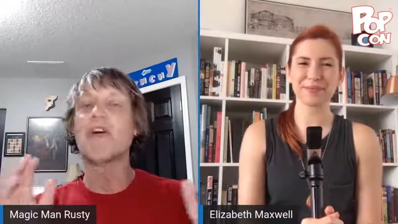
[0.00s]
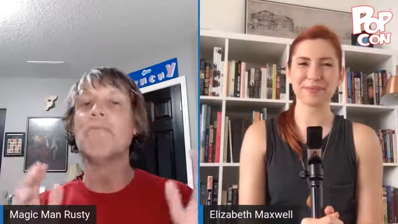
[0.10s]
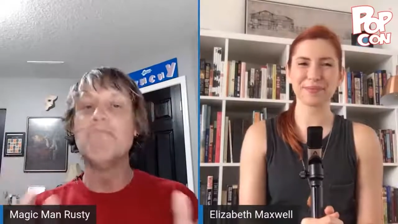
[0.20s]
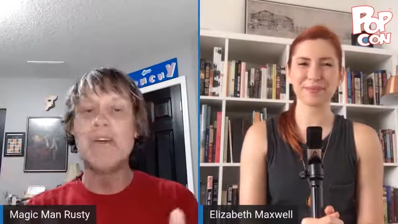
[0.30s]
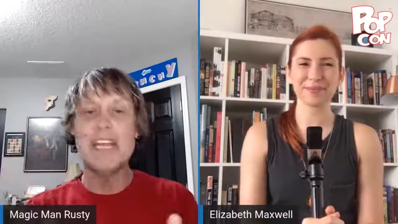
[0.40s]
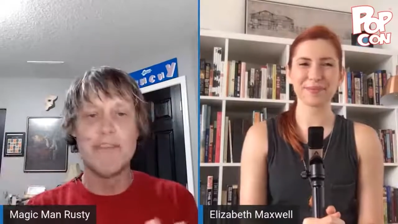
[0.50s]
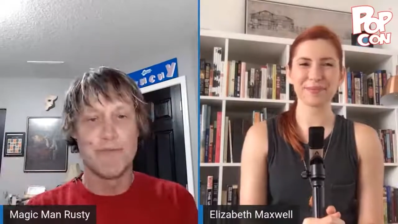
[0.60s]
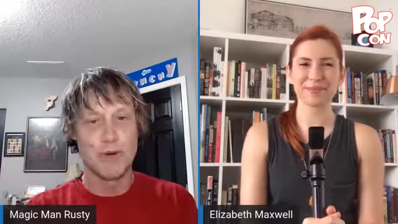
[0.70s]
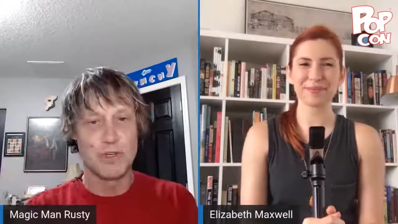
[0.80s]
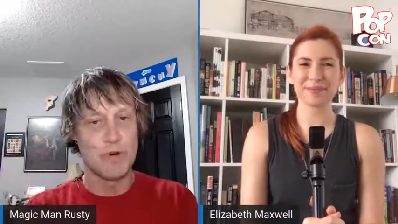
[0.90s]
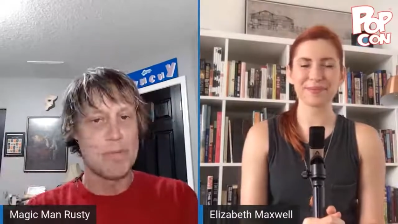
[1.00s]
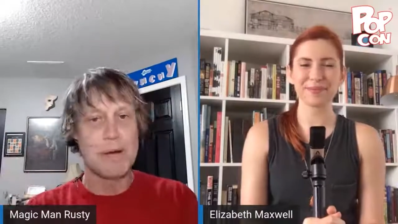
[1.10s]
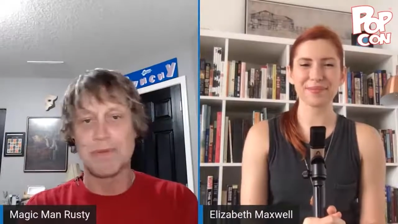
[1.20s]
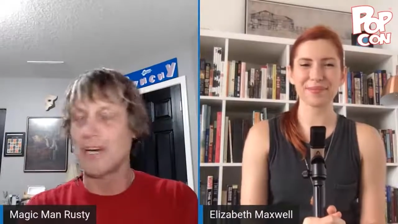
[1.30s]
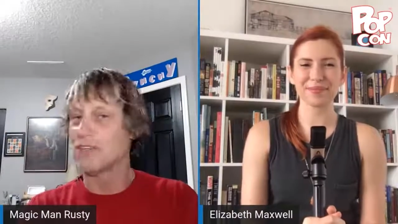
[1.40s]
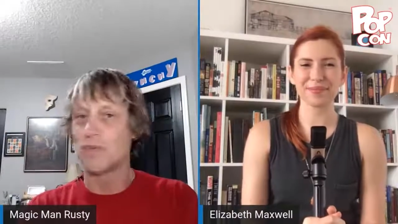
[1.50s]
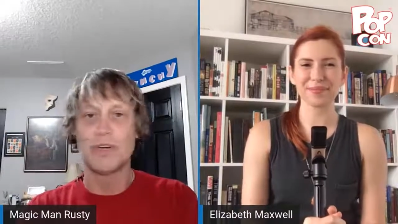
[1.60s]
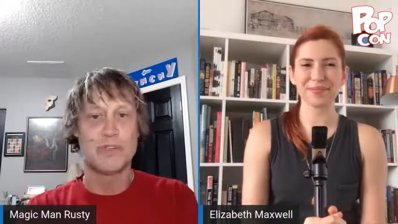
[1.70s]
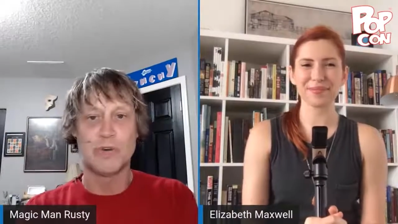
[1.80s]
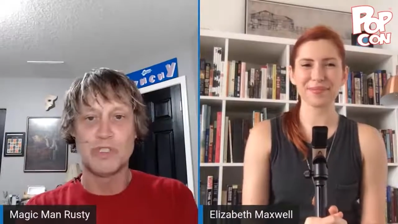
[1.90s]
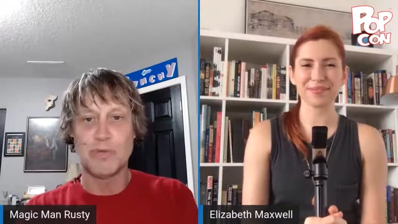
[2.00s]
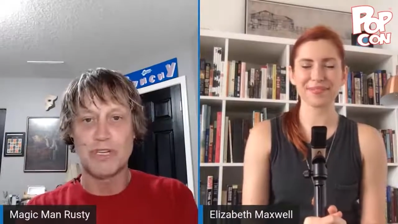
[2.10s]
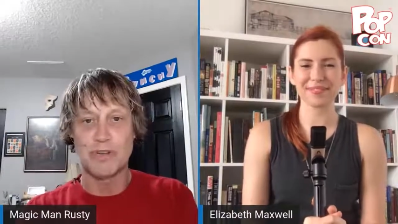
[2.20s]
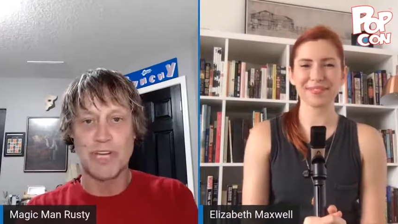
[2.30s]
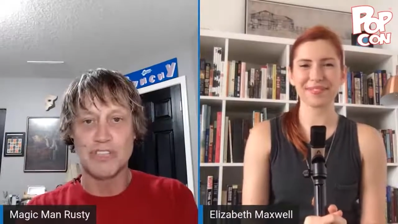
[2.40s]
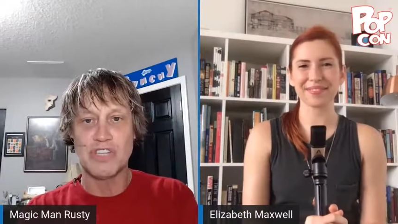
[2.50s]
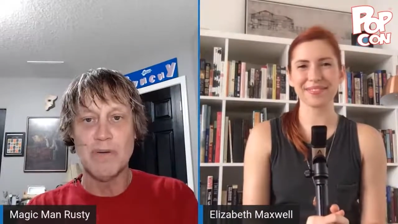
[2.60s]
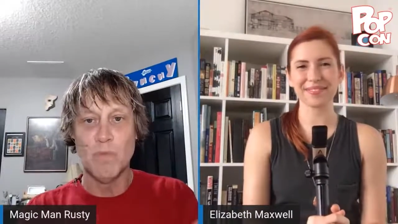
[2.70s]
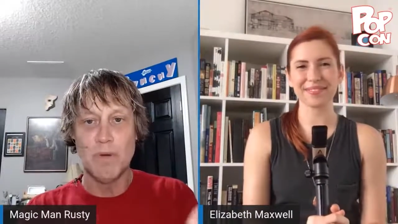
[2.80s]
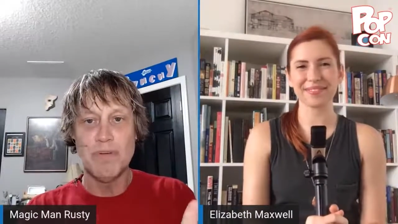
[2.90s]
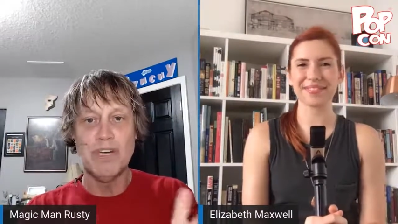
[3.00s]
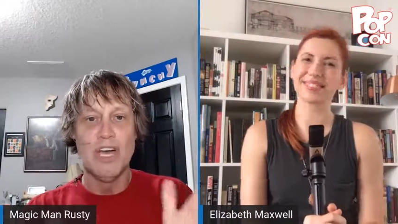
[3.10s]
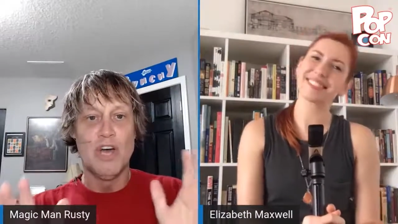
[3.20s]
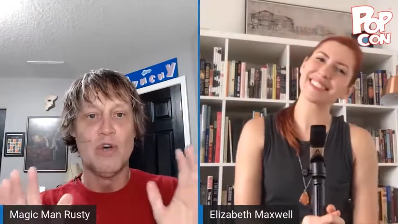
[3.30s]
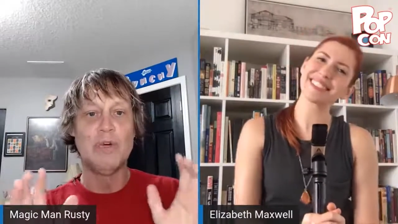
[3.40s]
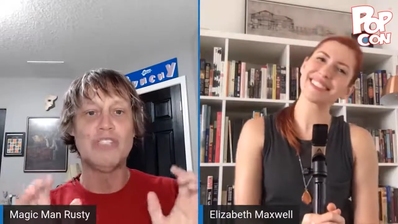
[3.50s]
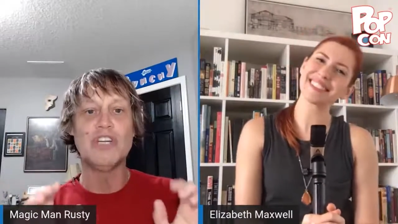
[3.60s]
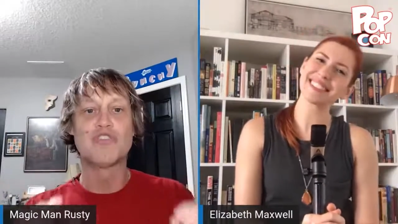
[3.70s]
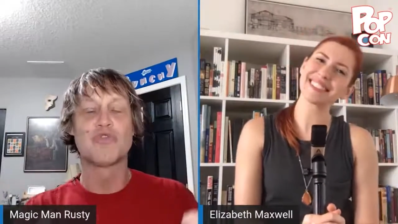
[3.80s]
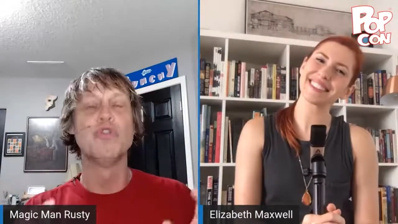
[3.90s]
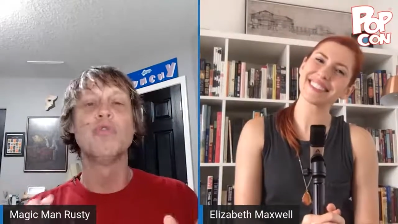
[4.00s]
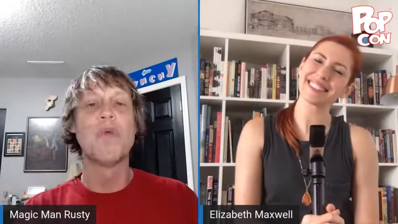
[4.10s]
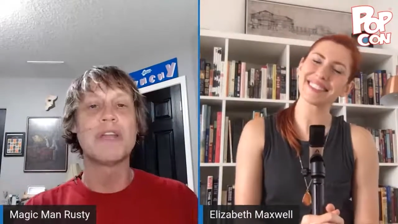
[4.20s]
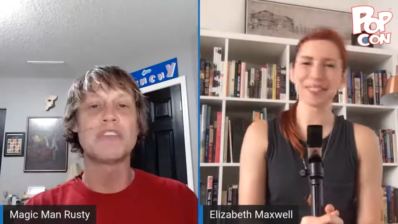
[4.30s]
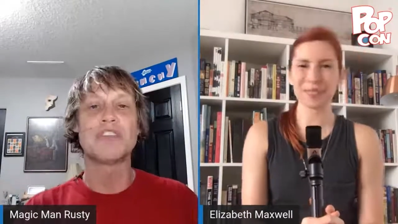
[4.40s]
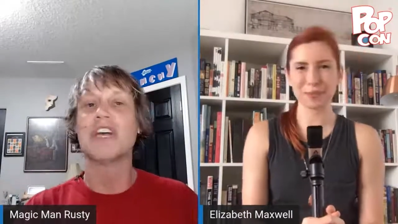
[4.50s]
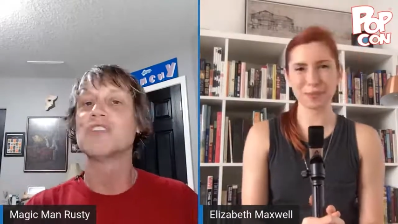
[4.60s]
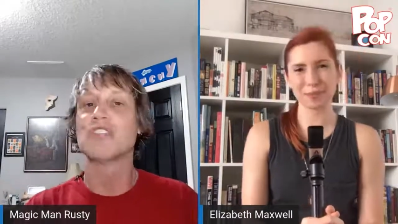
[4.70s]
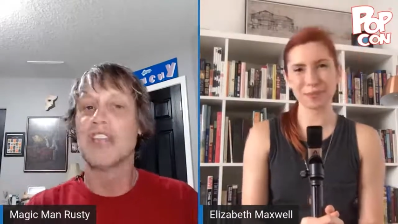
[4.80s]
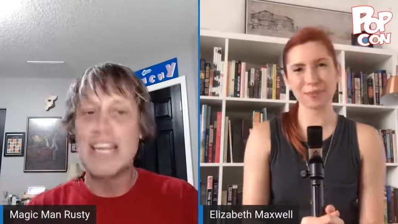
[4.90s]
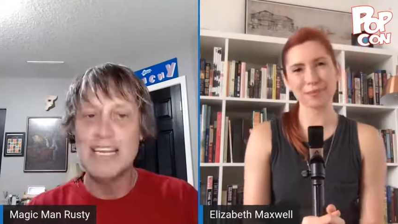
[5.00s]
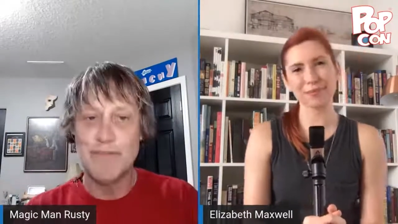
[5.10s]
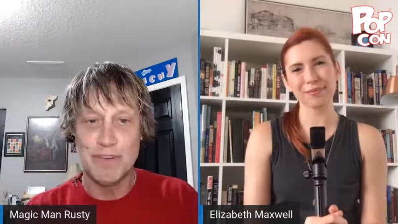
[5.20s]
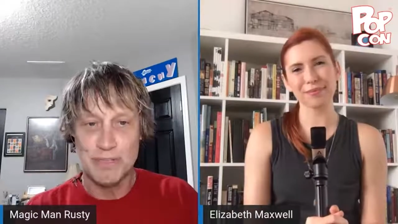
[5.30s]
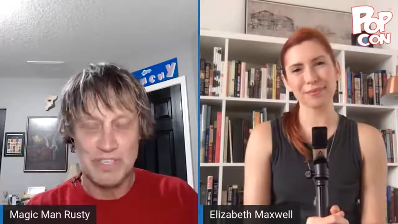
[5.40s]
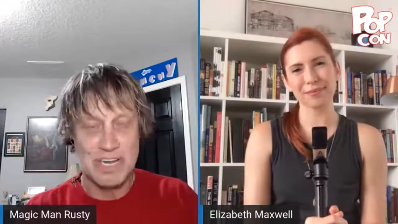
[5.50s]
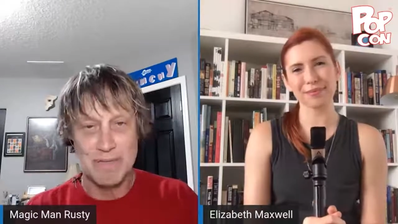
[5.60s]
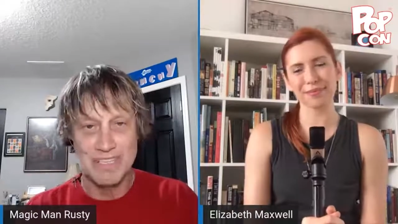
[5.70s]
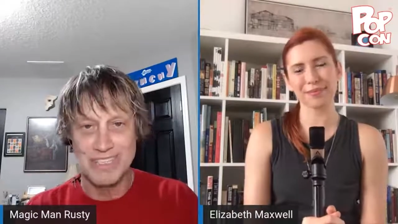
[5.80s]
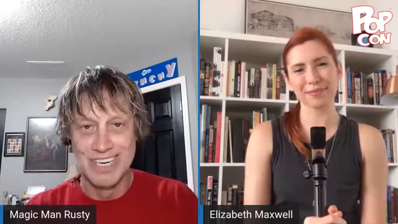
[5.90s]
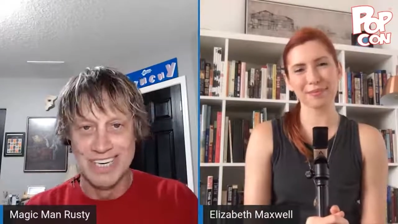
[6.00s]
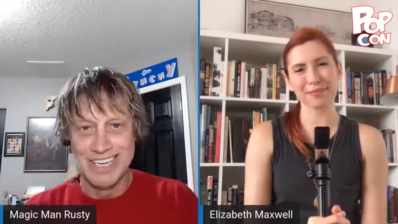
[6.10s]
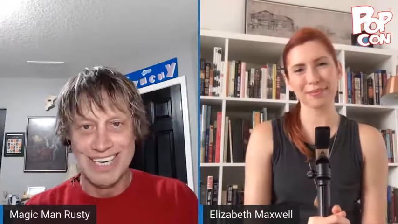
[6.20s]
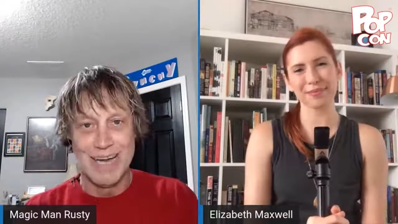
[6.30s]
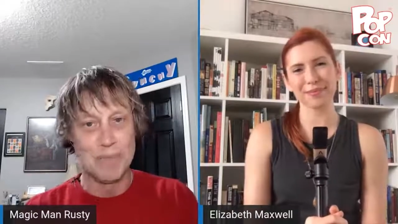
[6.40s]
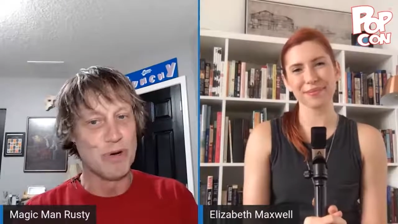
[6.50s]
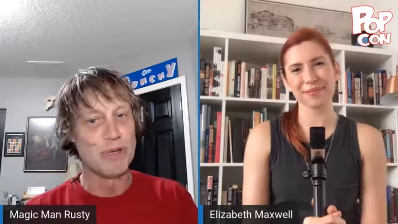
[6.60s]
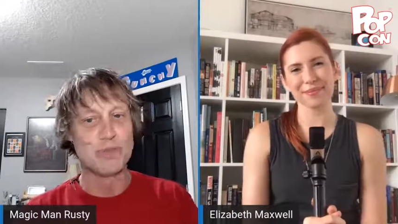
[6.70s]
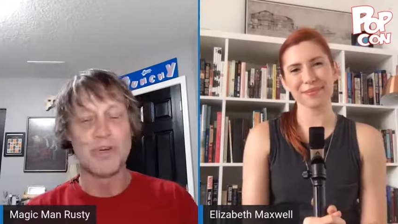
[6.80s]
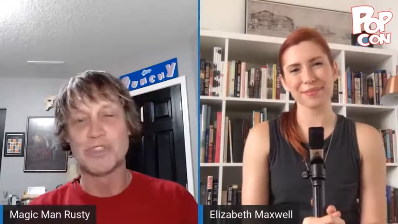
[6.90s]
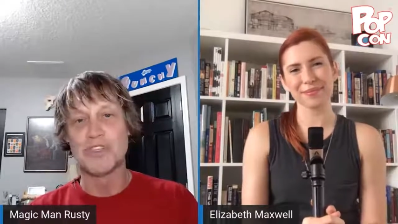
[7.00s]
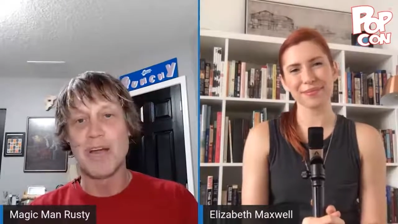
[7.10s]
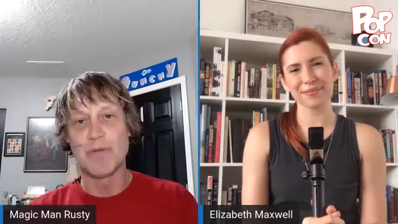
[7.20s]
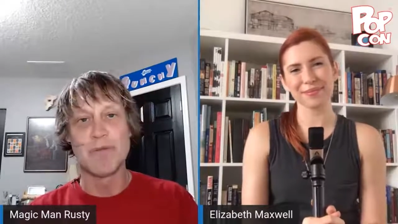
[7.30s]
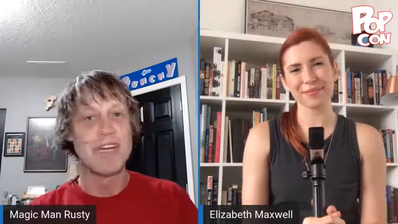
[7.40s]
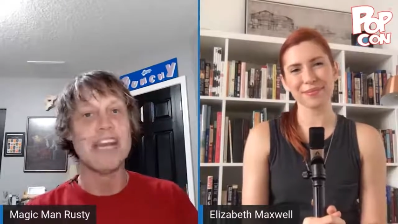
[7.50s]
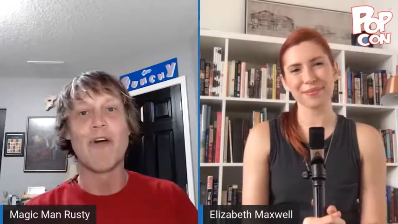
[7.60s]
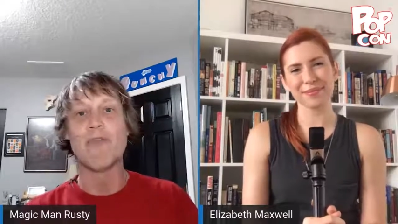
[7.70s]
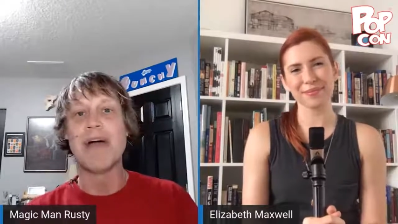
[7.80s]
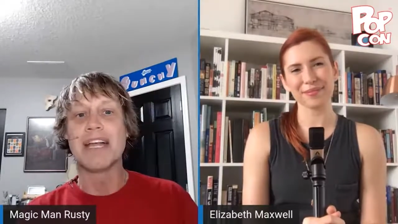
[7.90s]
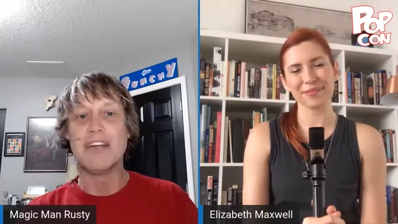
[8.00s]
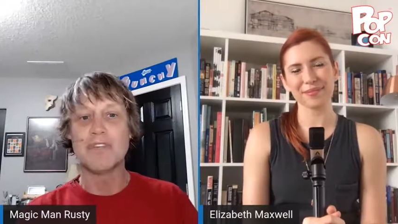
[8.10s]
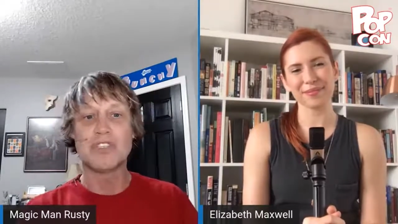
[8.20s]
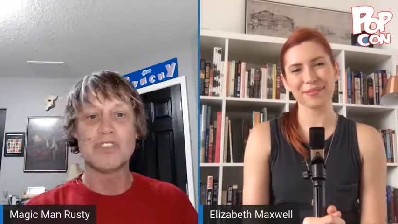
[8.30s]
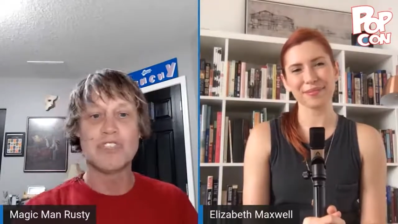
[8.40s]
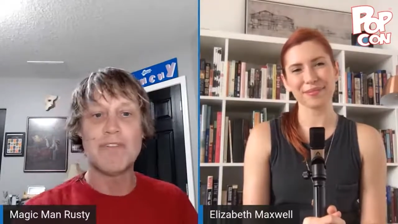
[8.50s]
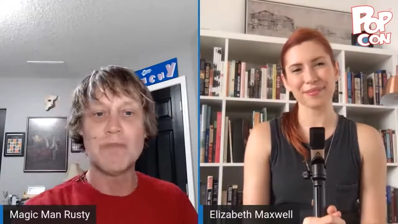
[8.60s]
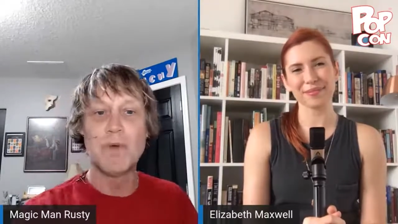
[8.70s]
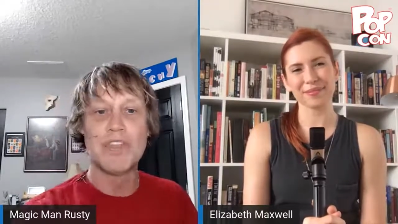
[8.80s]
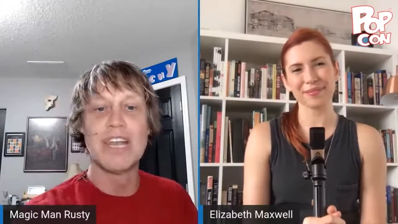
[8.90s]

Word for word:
Speaker 1: one of our many virtual PopCon 2020 special guests, a woman who is a true Renaissance lady of entertainment. I'm your host, Rusty Ammerman, and our Magnificent Seven with